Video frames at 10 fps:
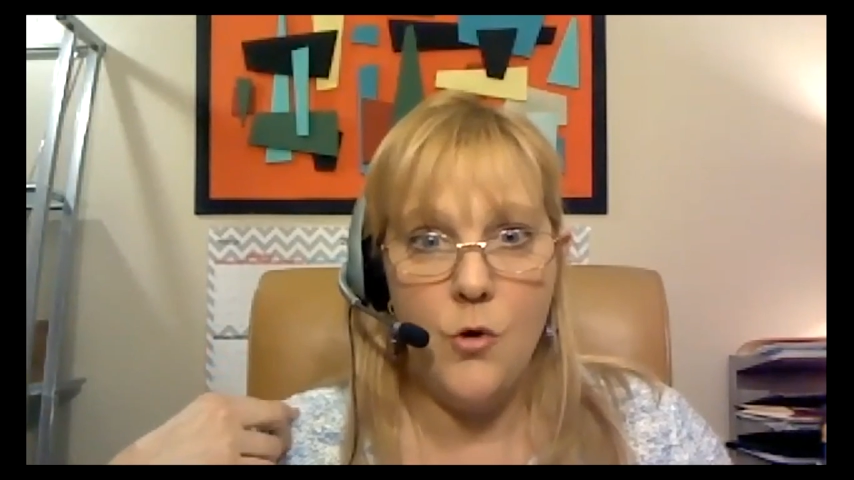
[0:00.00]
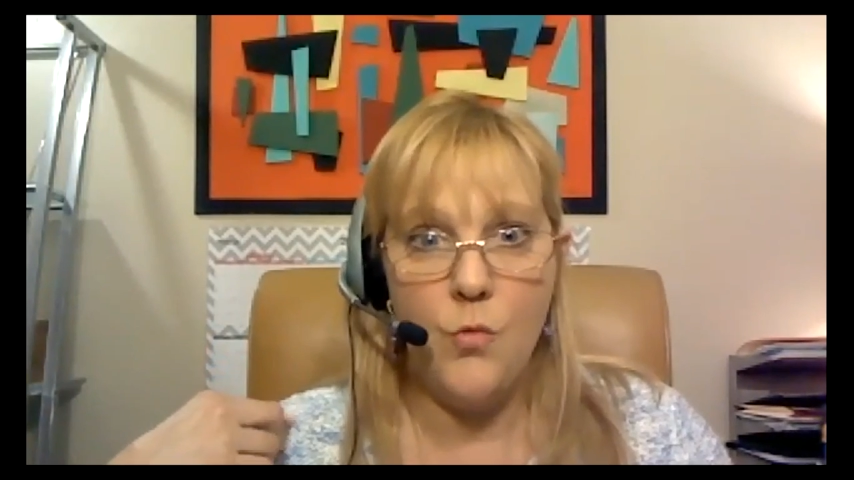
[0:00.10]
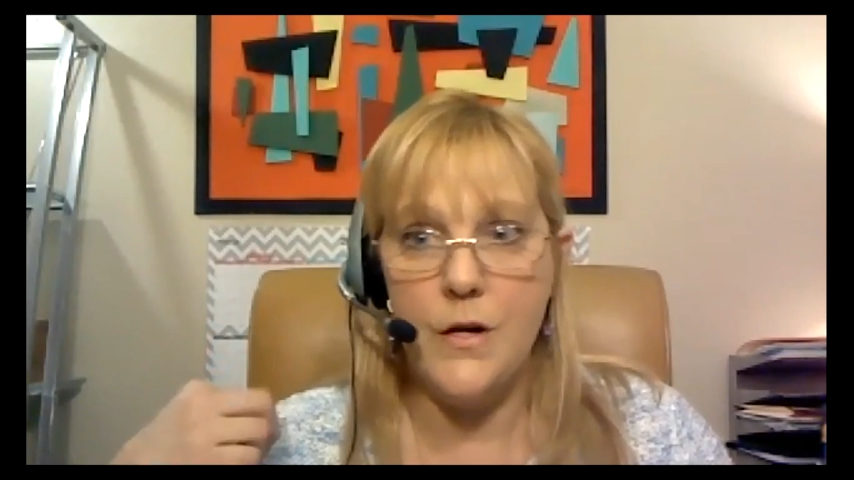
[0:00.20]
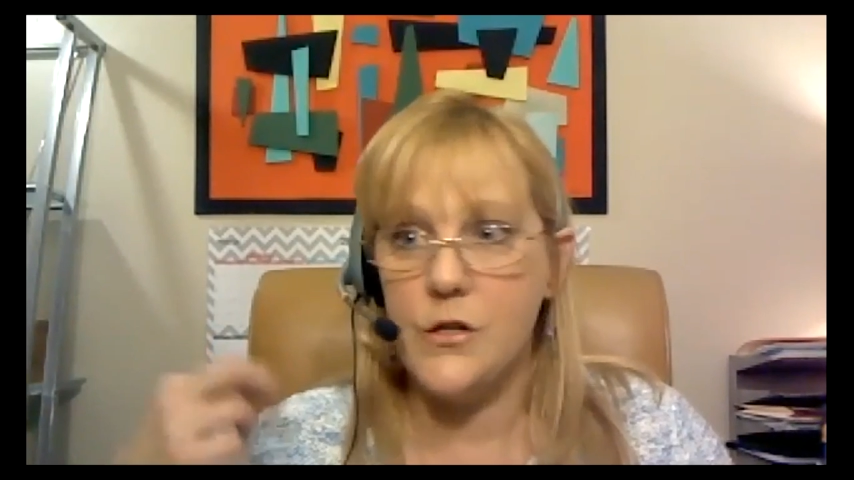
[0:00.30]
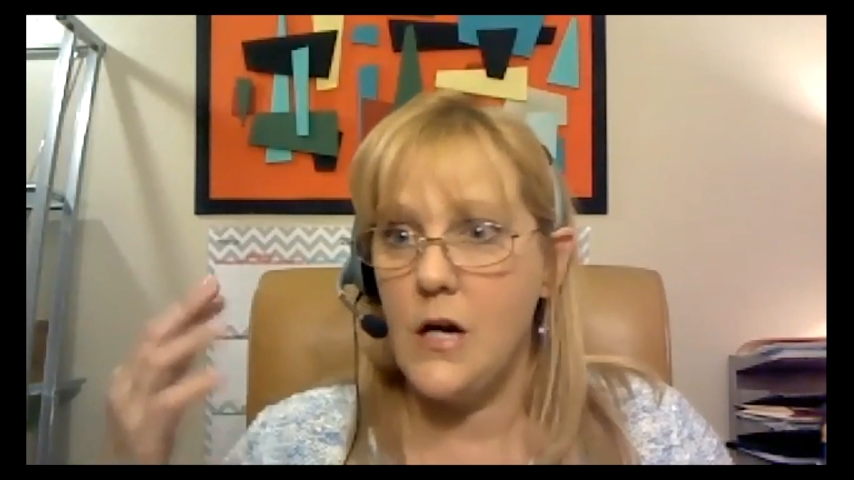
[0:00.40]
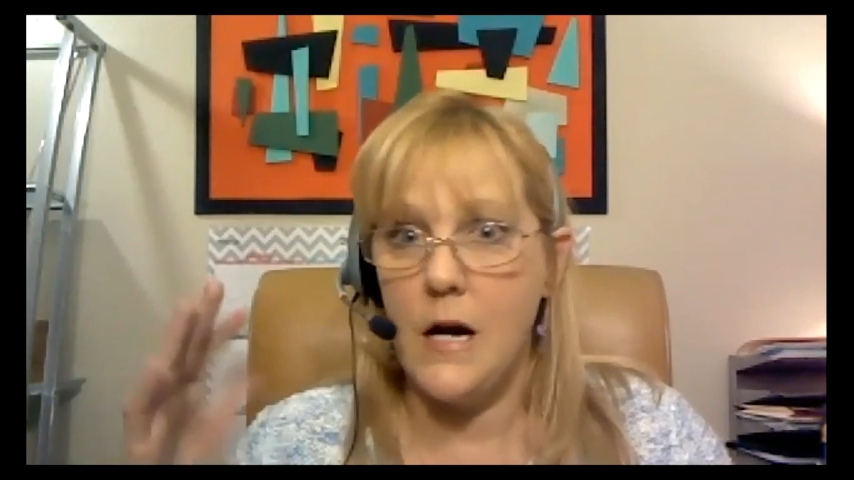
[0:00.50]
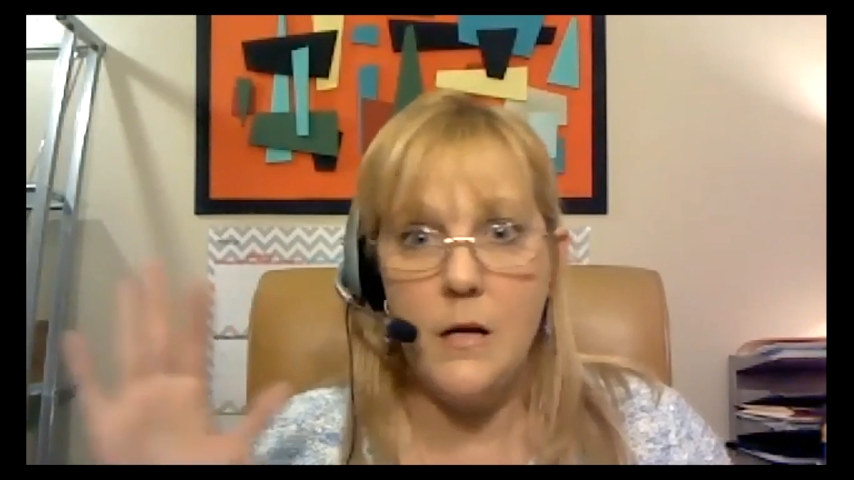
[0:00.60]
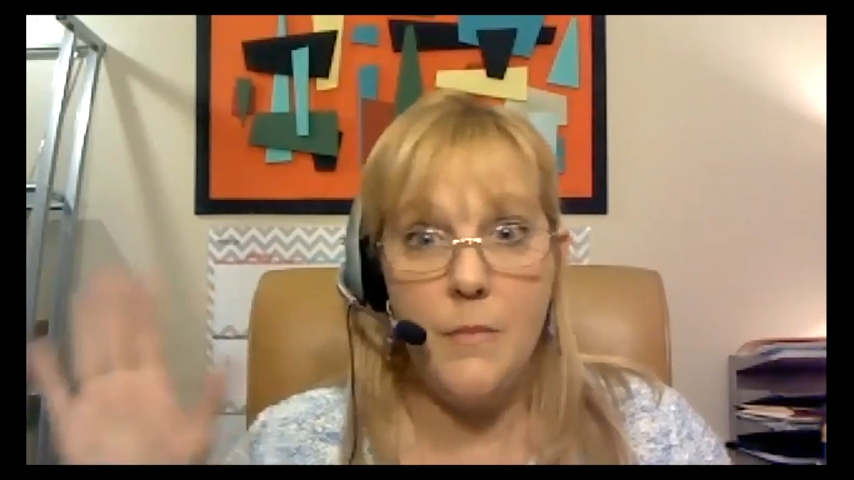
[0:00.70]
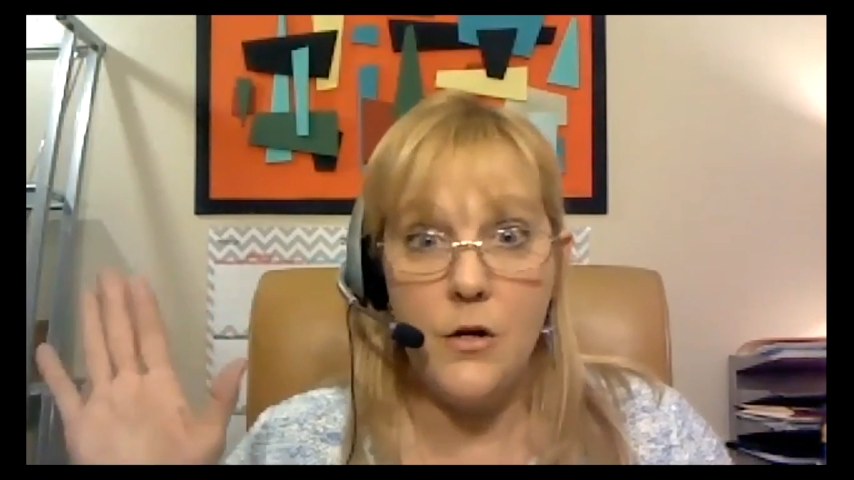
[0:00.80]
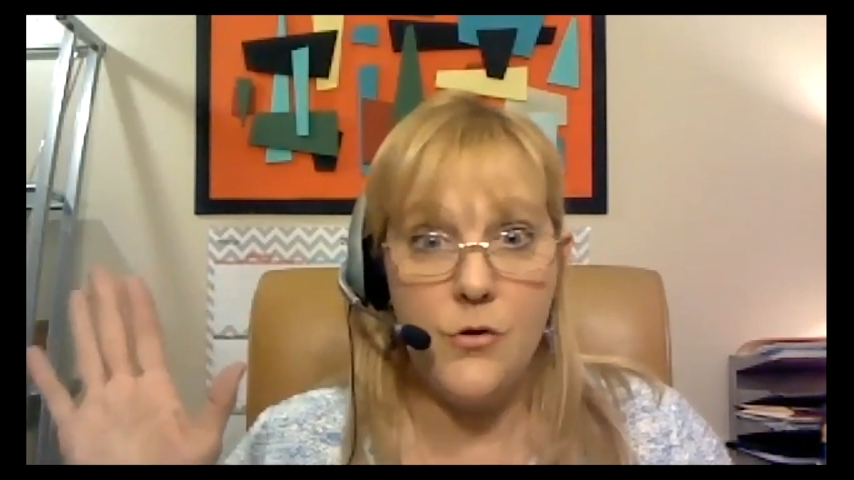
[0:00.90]
which
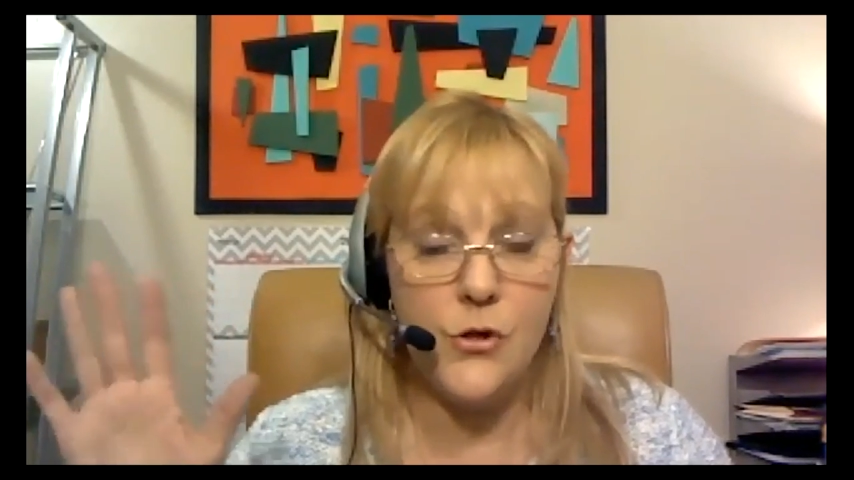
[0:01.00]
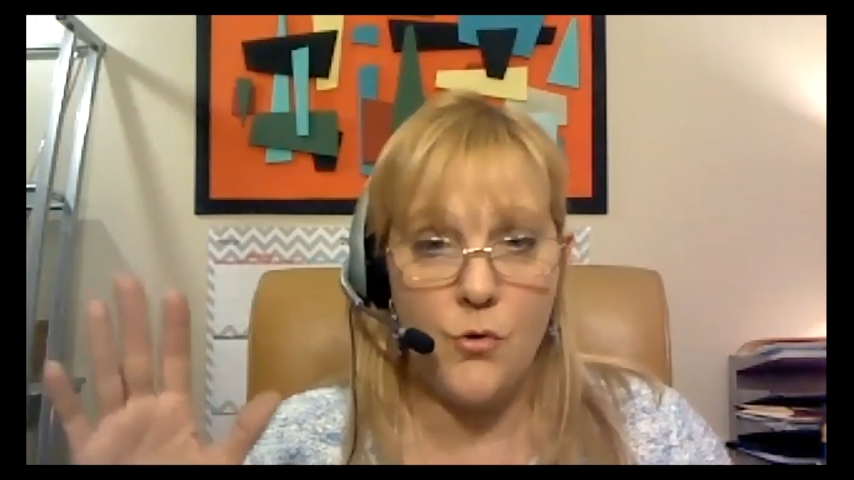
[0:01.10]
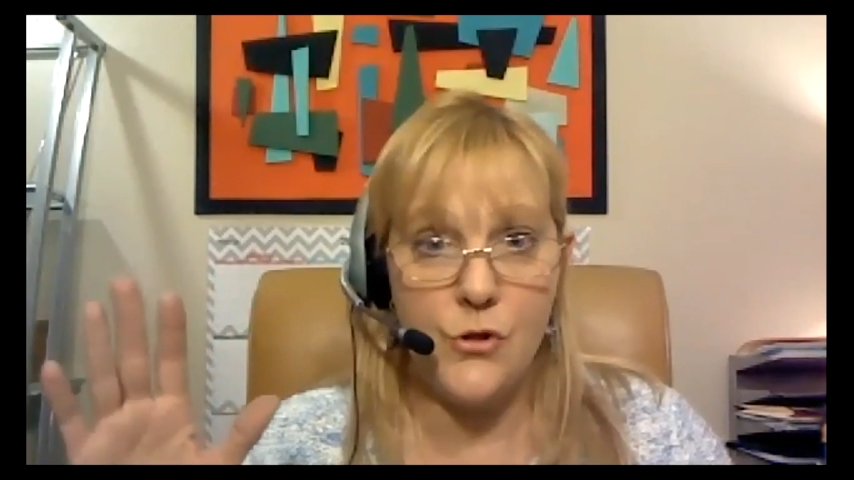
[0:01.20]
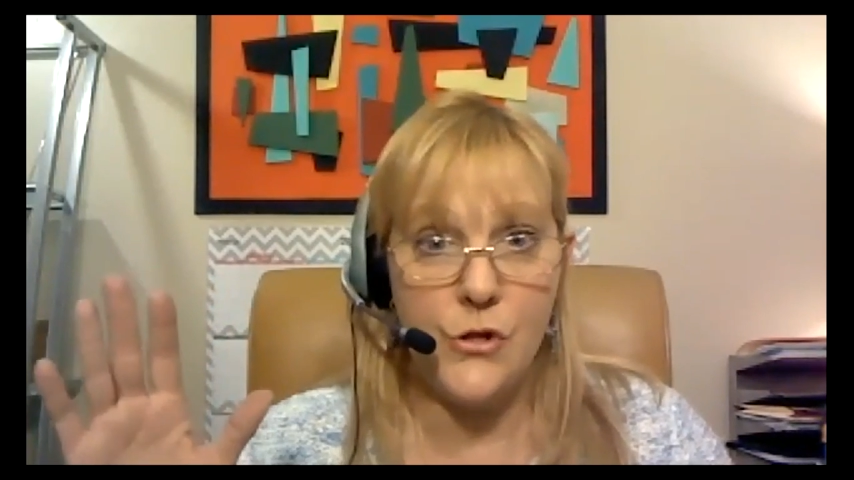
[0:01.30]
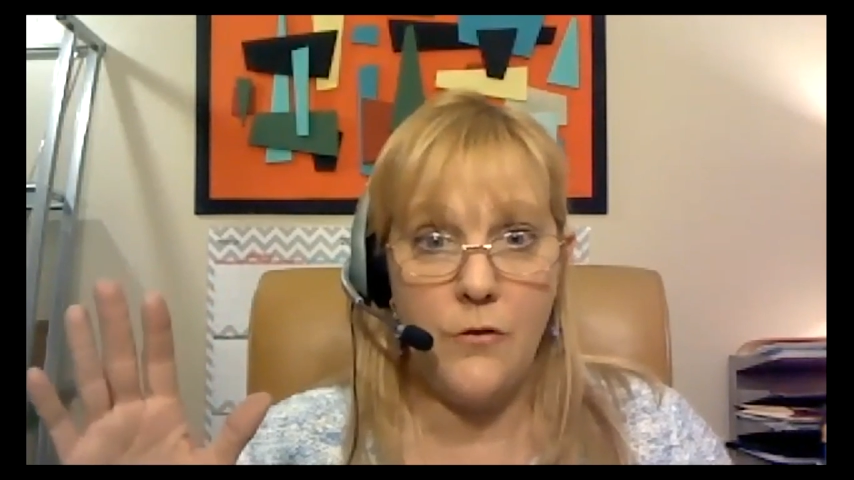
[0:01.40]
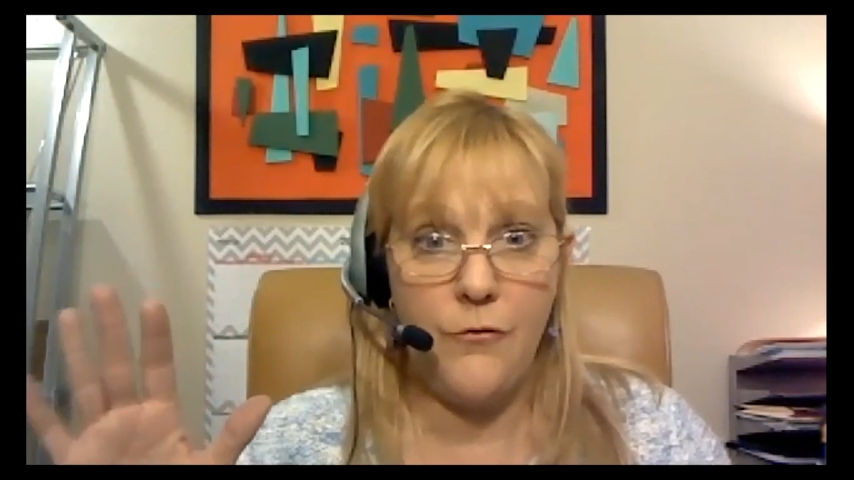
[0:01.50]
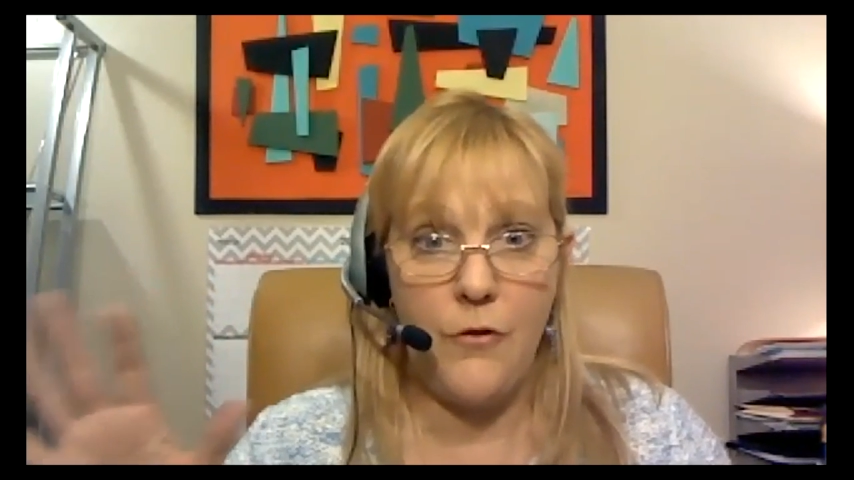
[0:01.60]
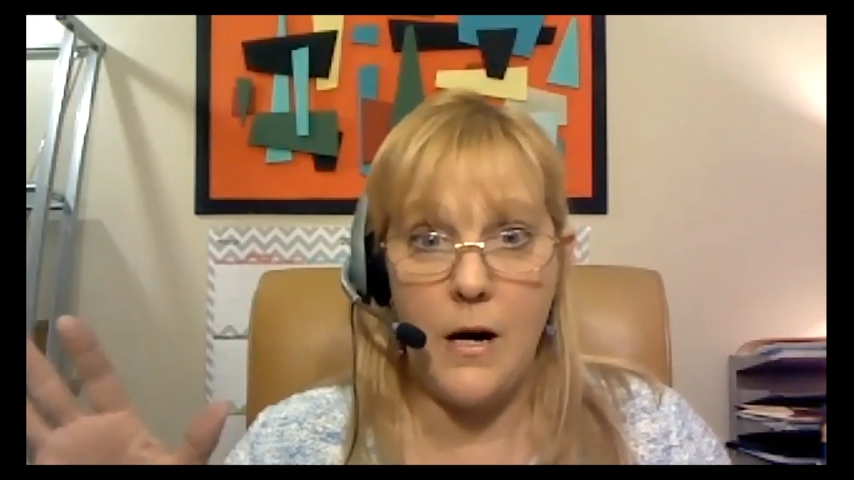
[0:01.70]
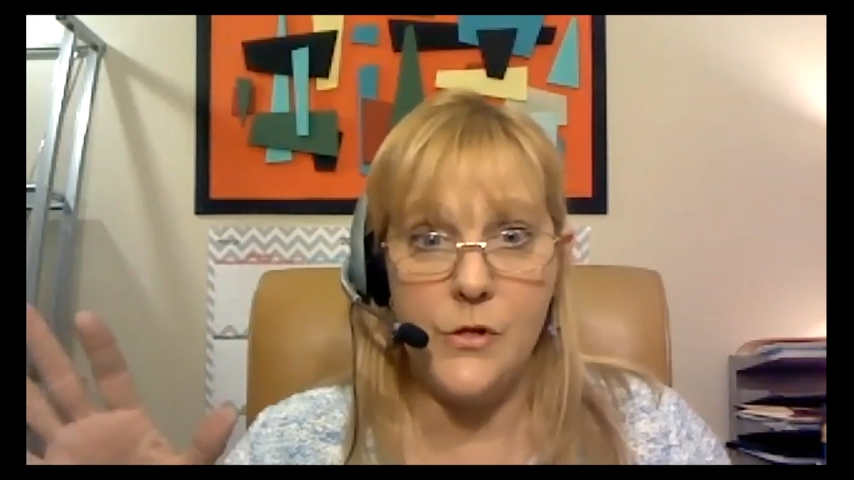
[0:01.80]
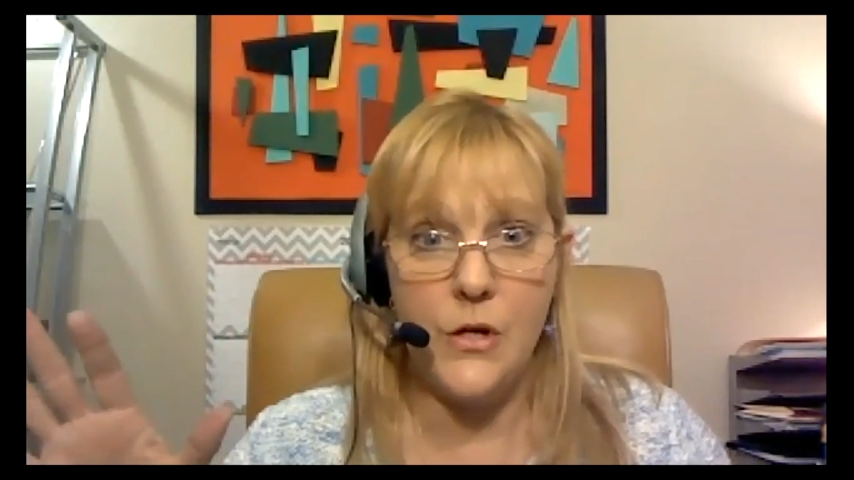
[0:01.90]
anybody who's sourcing
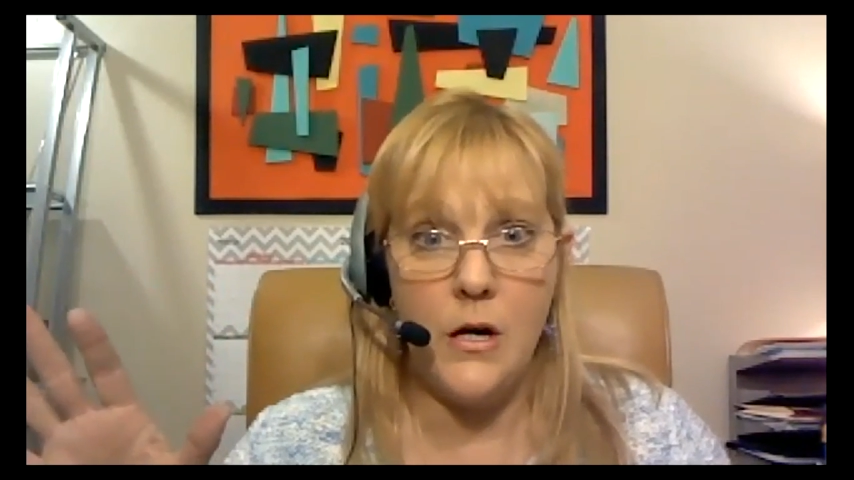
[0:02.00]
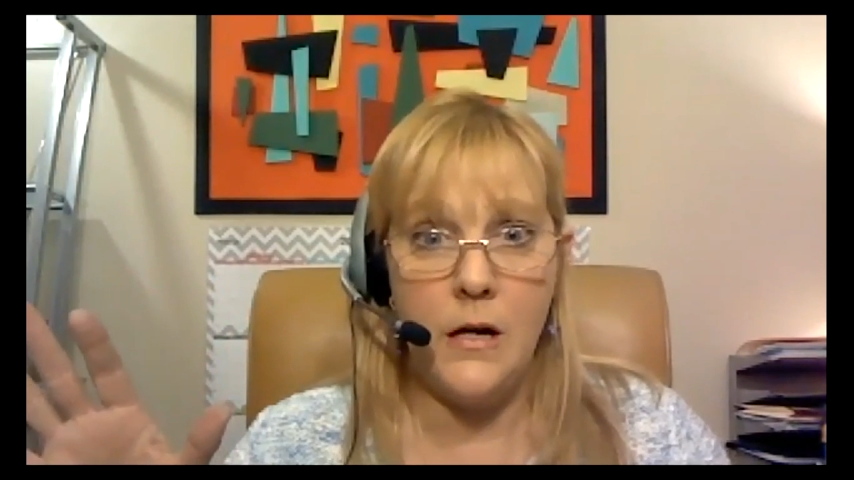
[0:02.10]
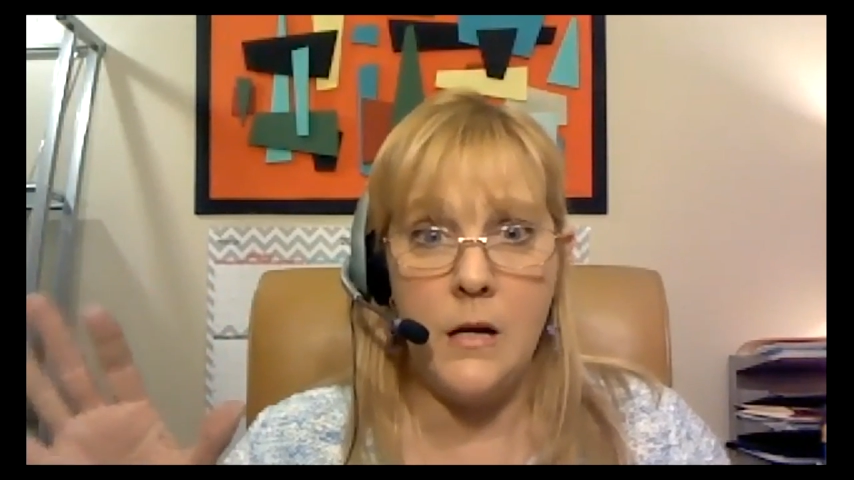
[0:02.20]
for Amazon,